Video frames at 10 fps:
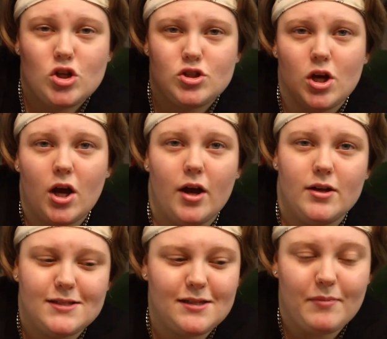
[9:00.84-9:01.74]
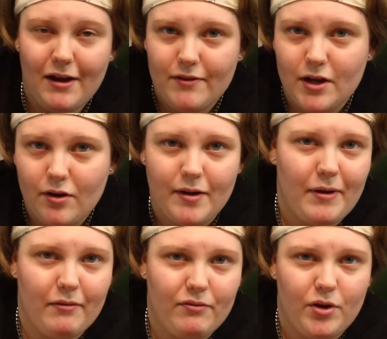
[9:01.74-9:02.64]
to see my video and
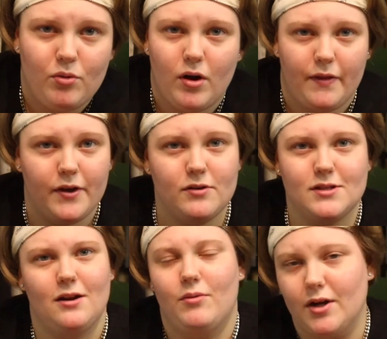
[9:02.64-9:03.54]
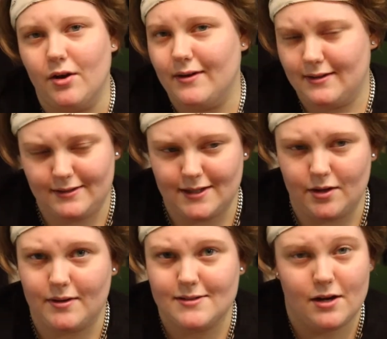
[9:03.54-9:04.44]
my review on those. So I don't want to go into
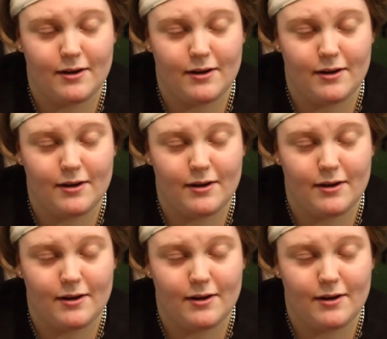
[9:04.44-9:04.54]
detail because I